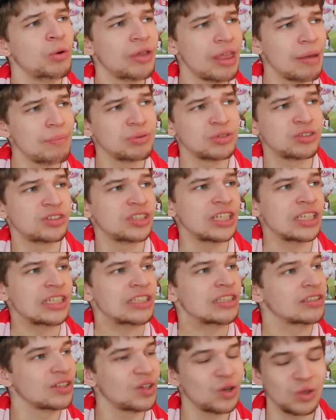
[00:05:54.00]
We then
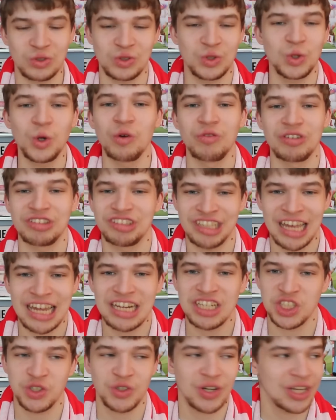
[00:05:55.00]
proceeded to not score for
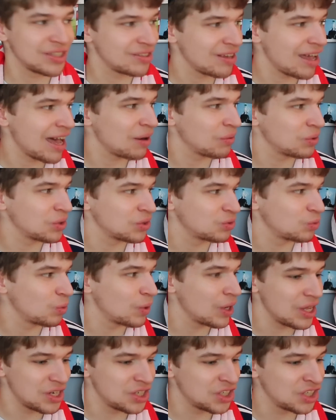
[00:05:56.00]
10 straight hours,
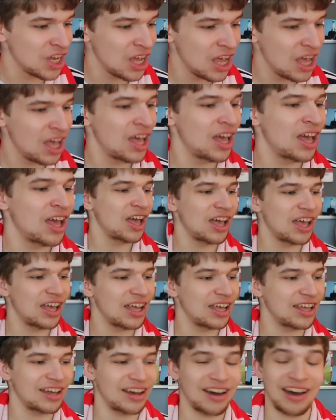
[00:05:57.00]
which
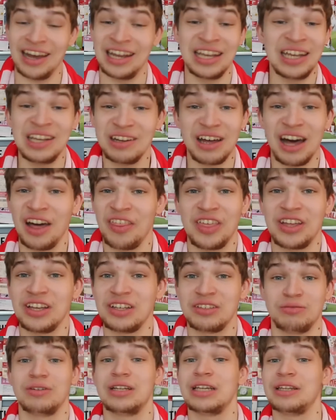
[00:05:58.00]
I
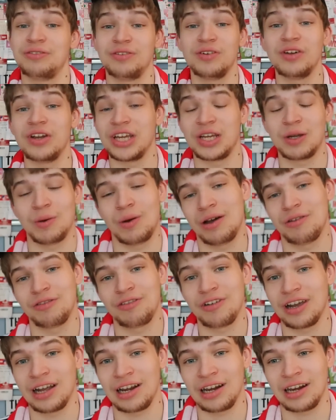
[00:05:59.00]
think is really funny, quite
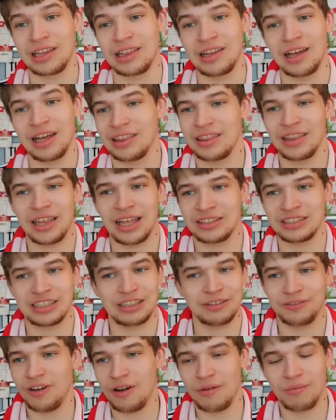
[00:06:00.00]
frankly. Like, that's
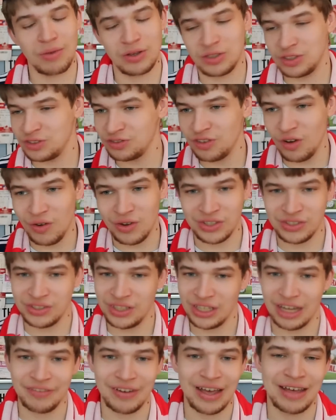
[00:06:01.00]
the most Forest
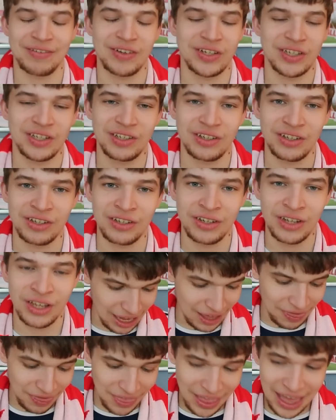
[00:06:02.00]
thing I've ever heard.
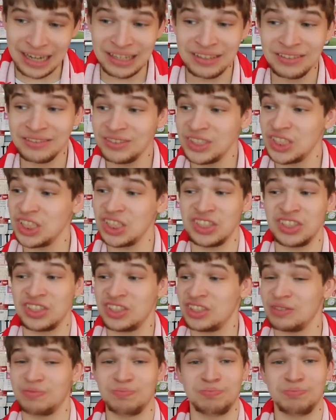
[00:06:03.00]
And then,
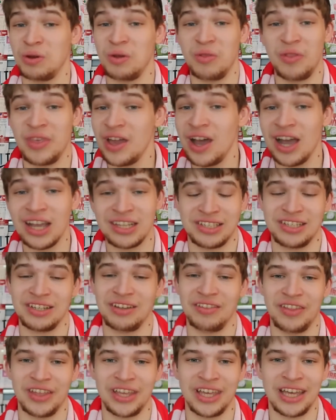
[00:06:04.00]
just to put the icing
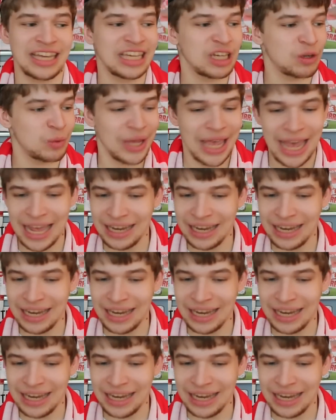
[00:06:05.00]
on the cake, we